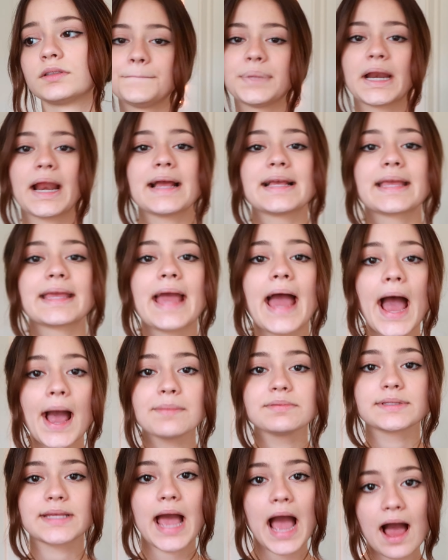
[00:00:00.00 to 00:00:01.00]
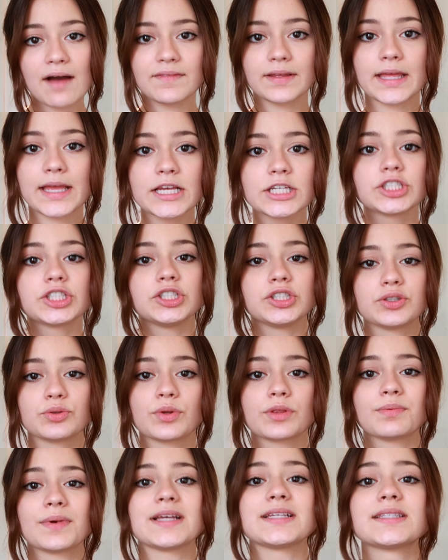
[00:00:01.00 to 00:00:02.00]
But I kept having issues
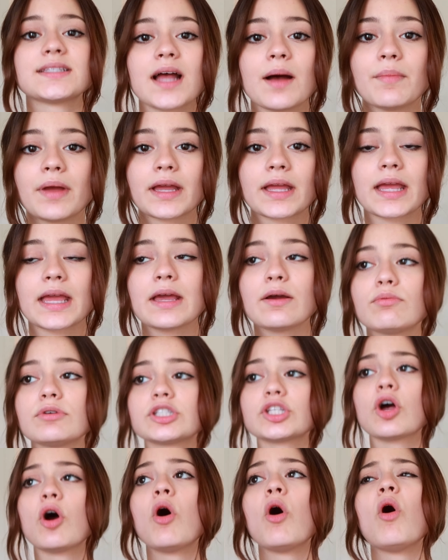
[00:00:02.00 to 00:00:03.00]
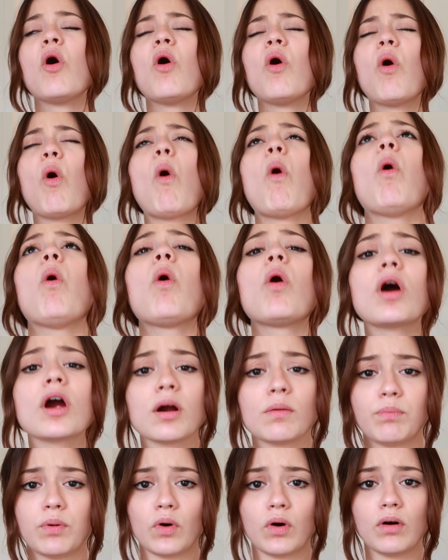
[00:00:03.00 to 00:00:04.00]
with my stomach. It was
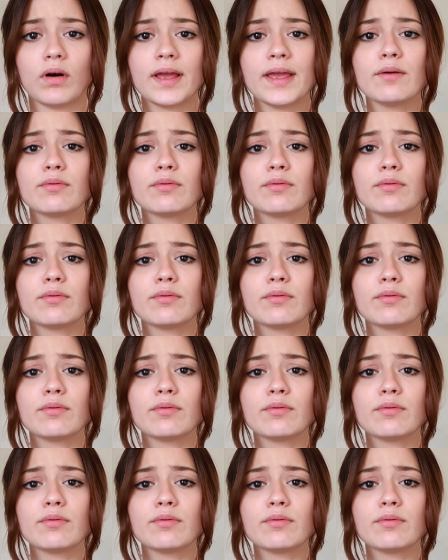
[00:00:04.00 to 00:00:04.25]
horrible.